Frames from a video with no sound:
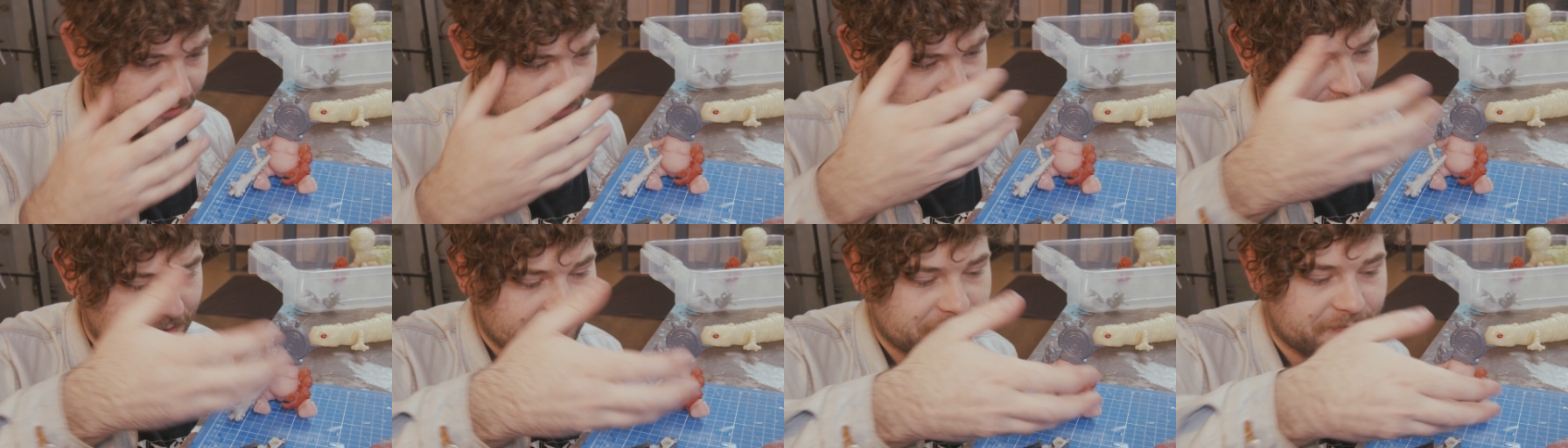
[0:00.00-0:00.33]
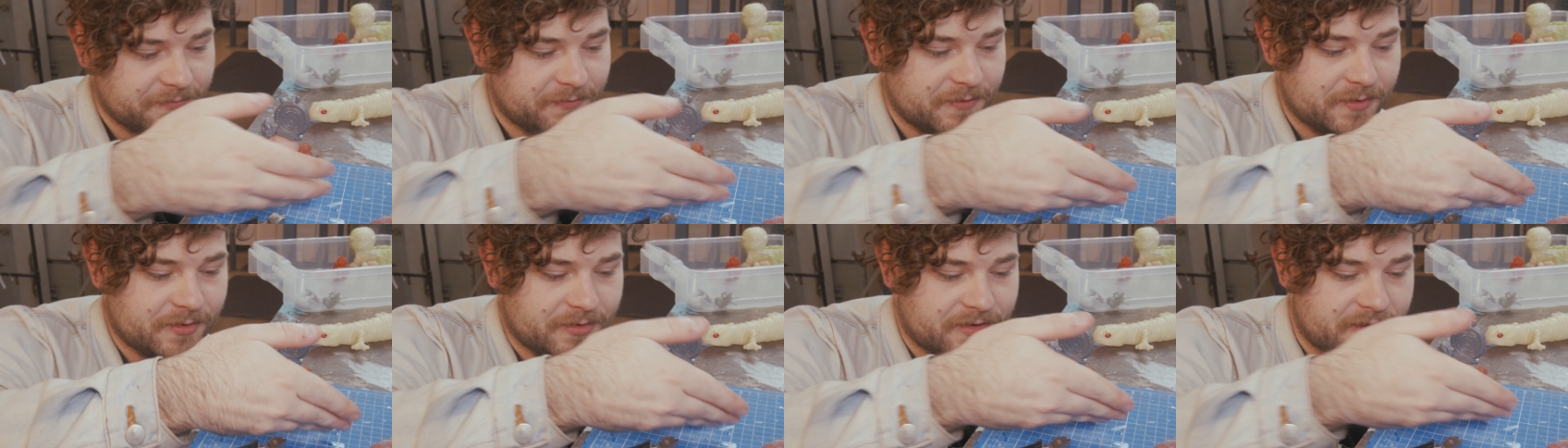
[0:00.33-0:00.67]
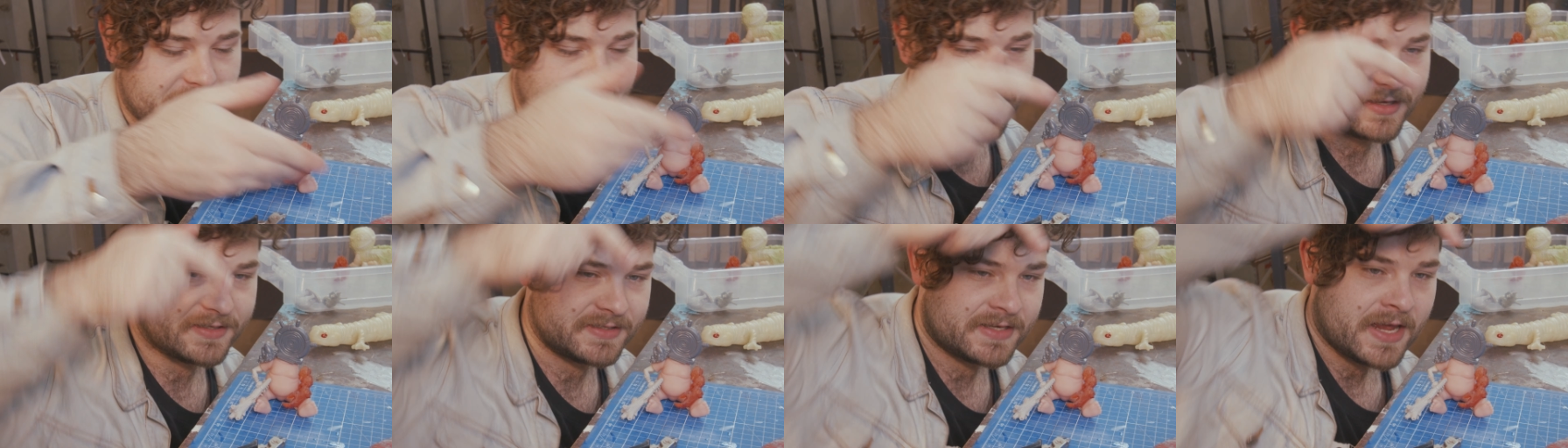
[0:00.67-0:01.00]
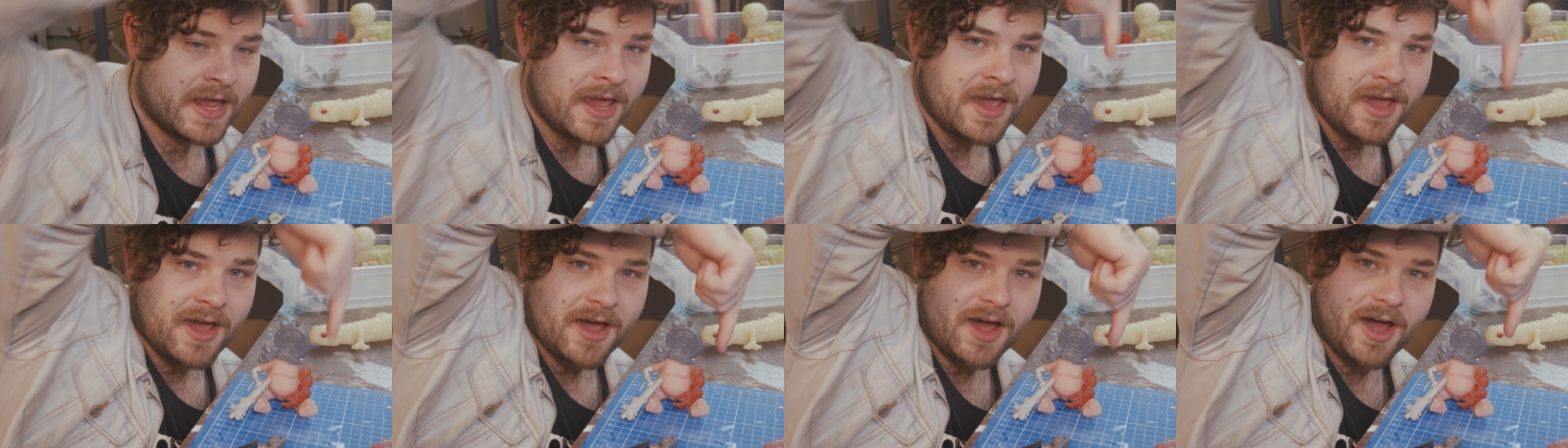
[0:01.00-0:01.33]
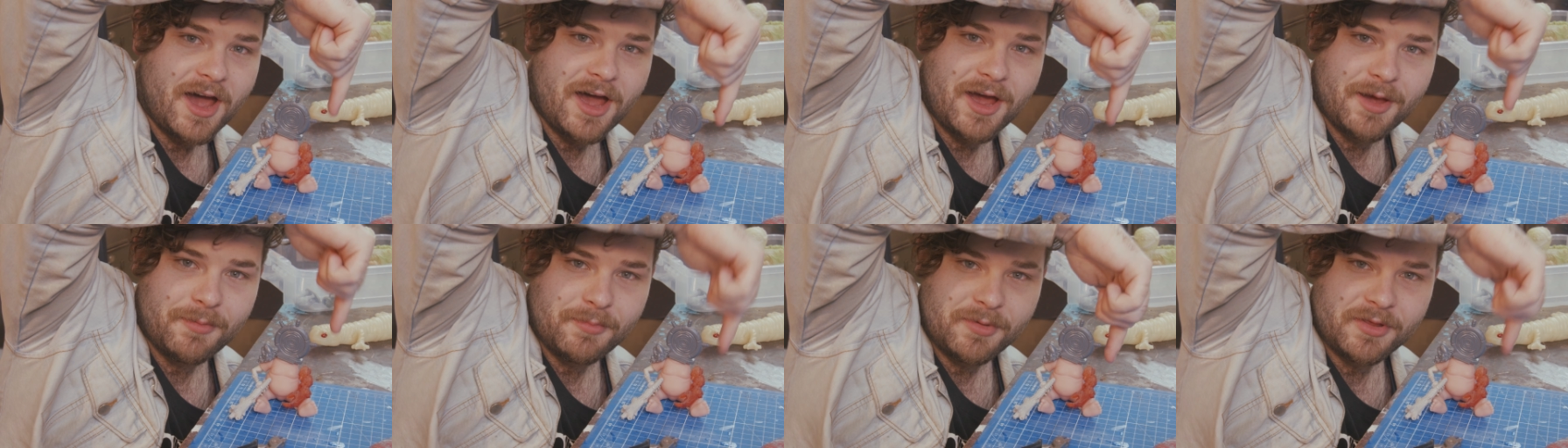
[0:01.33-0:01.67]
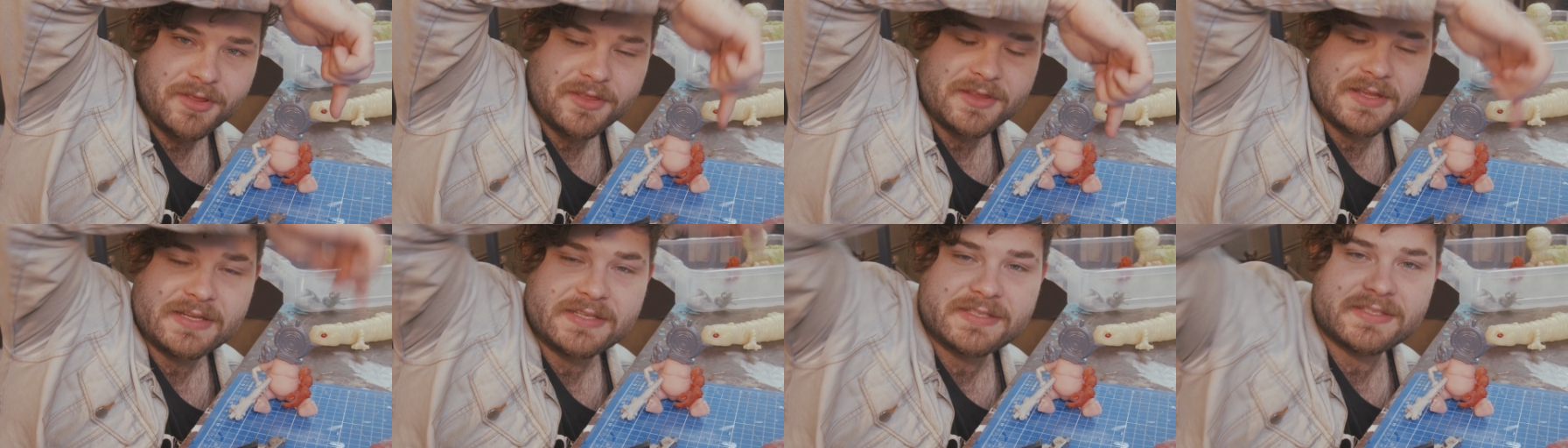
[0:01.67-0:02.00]
You can feel that this arm
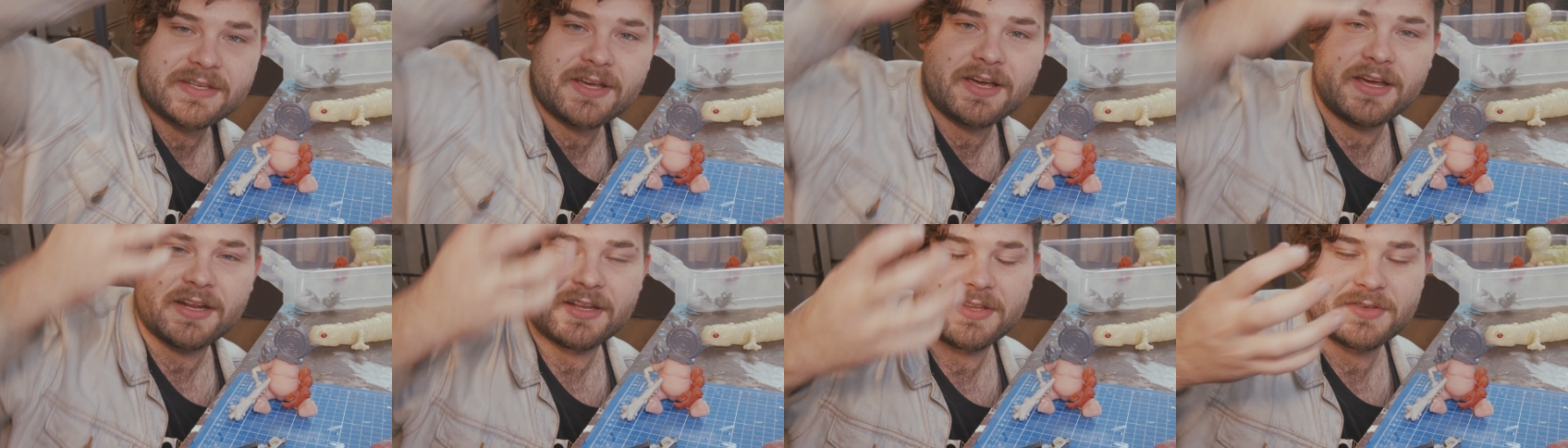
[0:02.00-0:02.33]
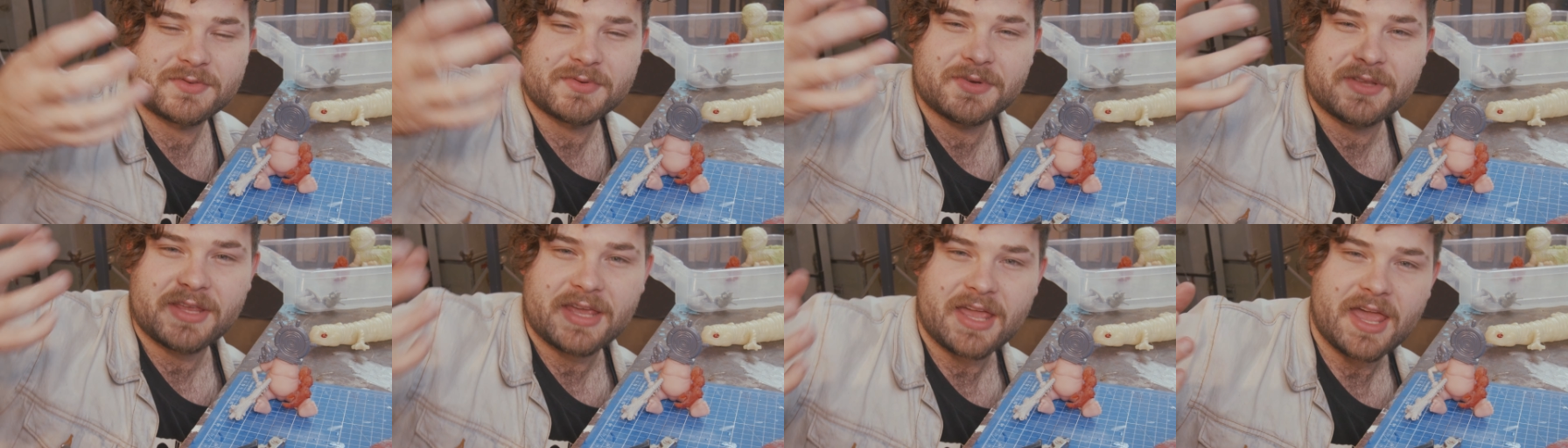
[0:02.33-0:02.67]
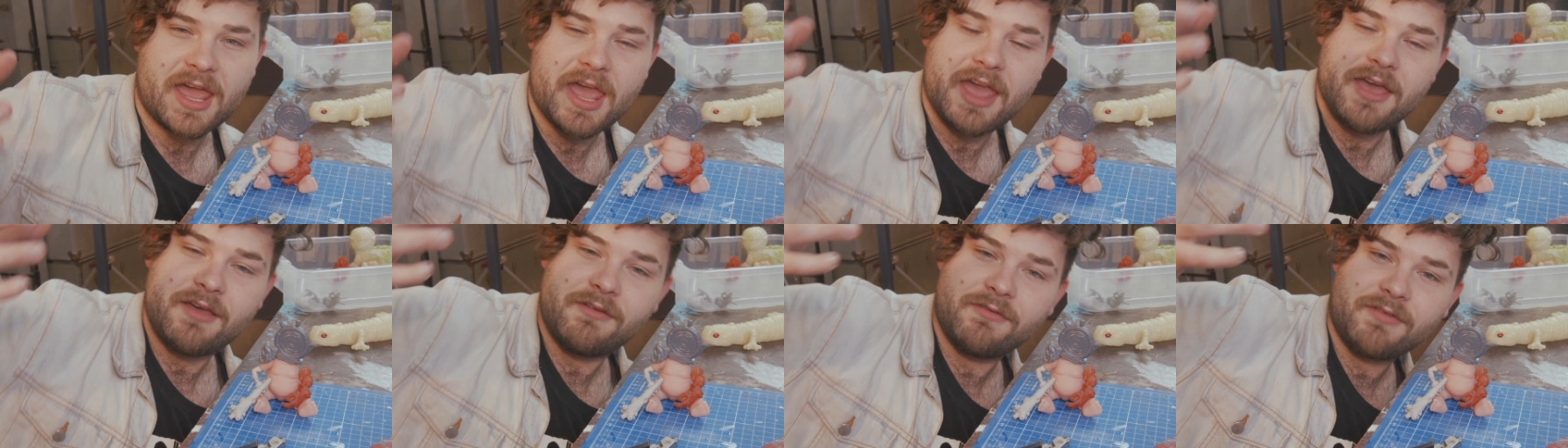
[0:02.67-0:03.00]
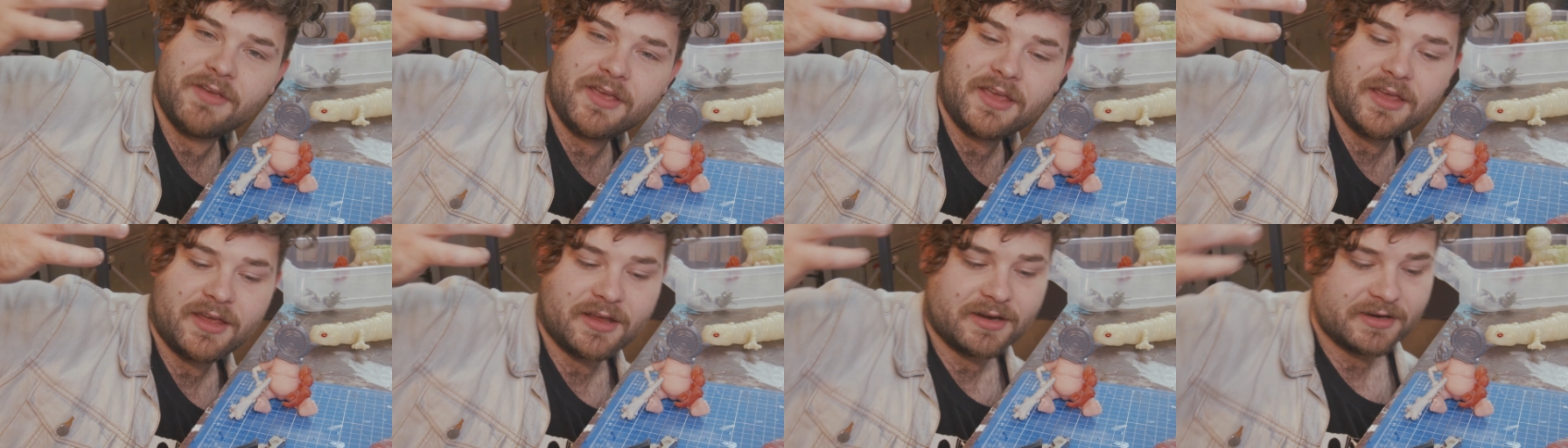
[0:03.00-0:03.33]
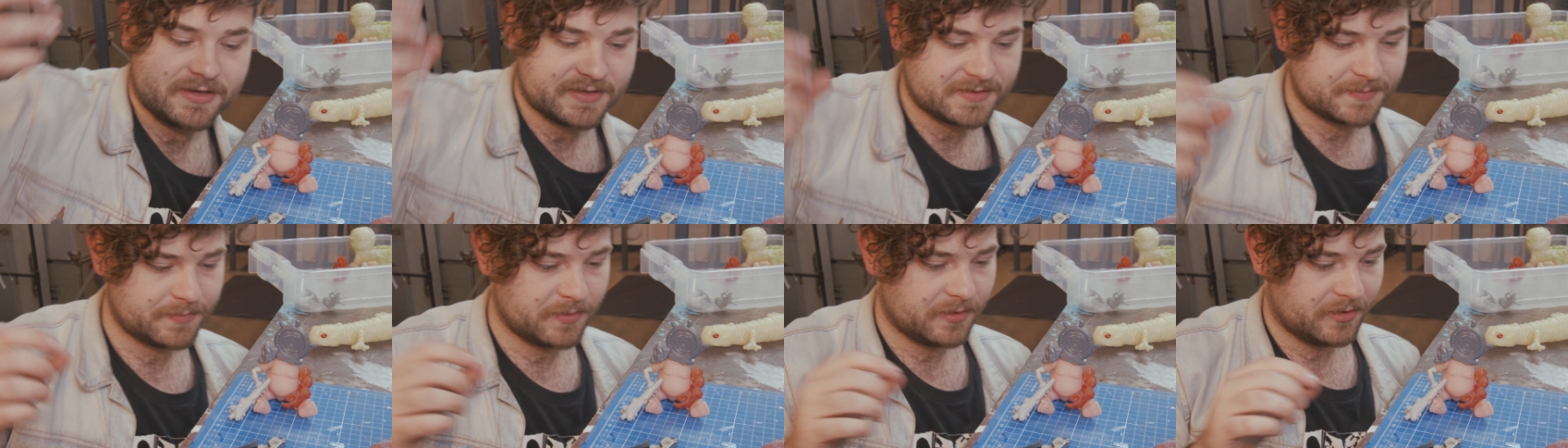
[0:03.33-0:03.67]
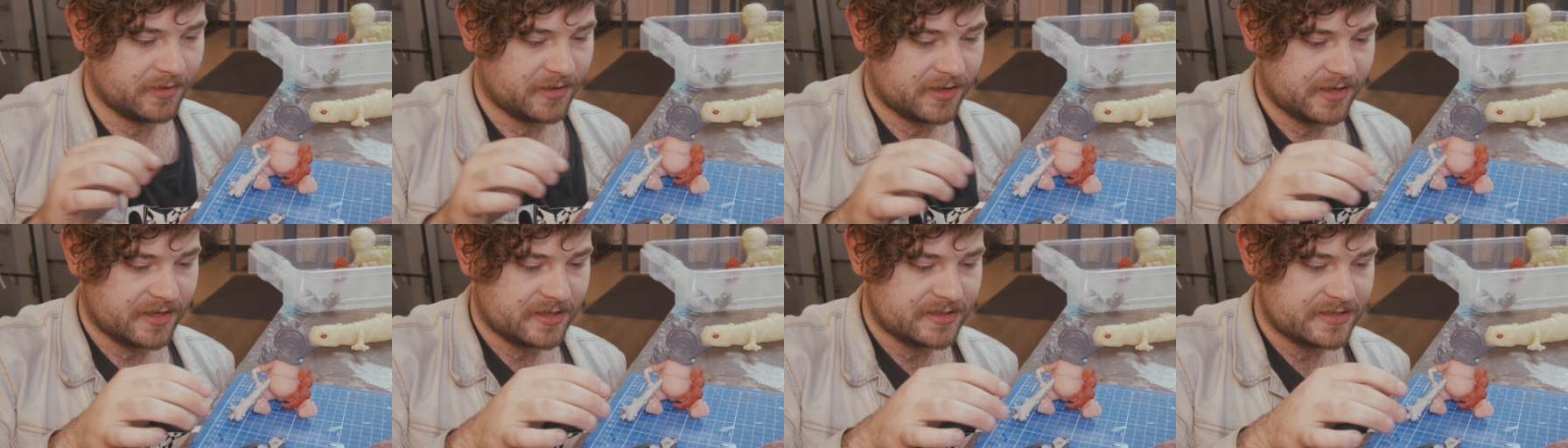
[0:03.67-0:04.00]
on this side is really heavy and is
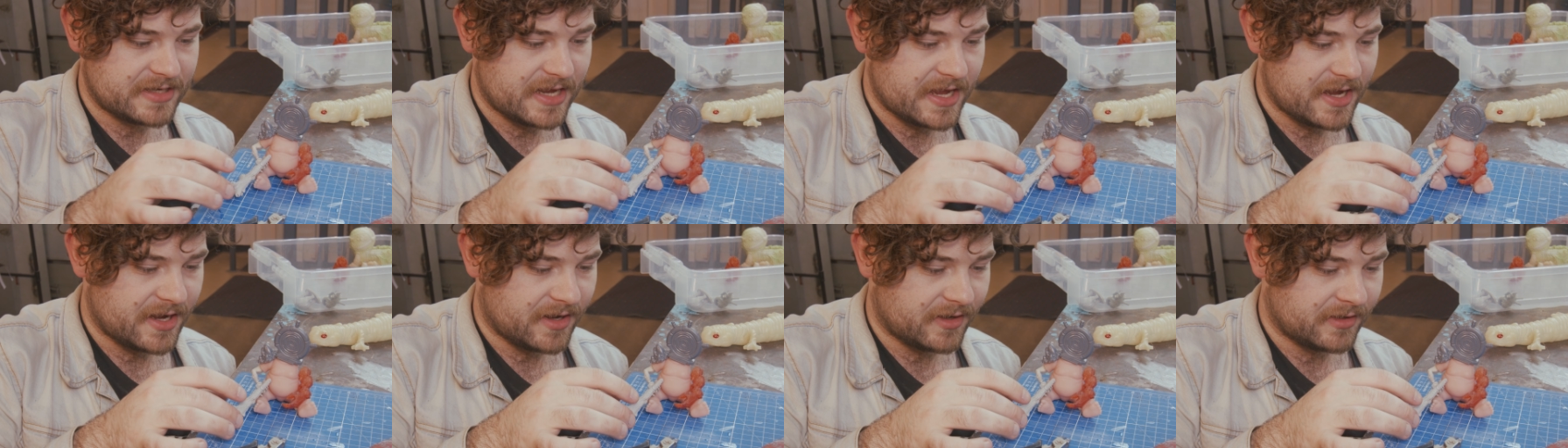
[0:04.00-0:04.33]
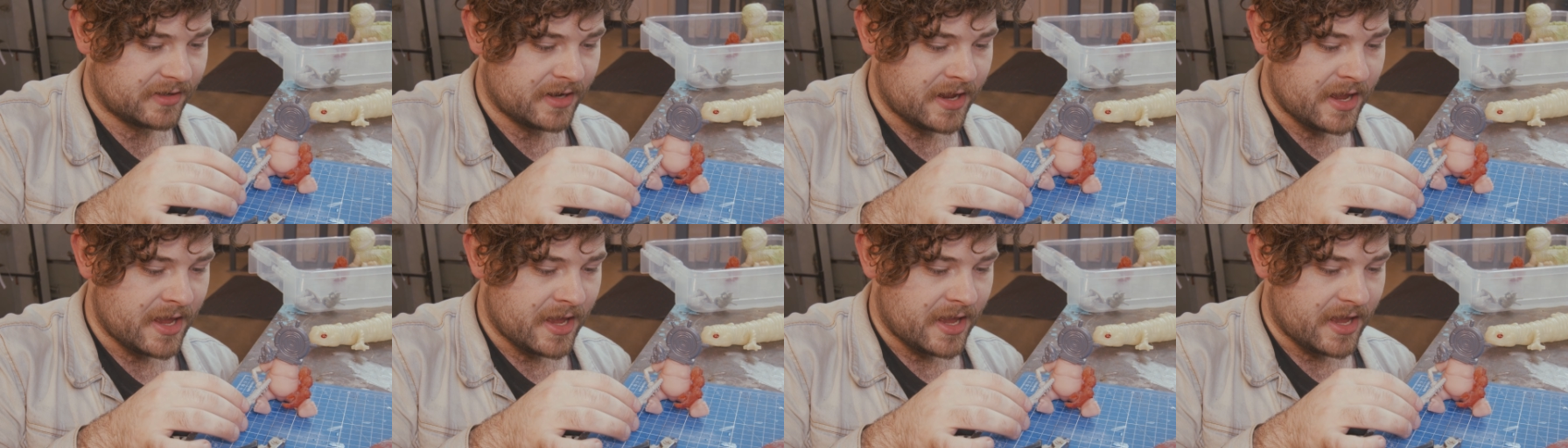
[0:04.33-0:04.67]
pulling it down,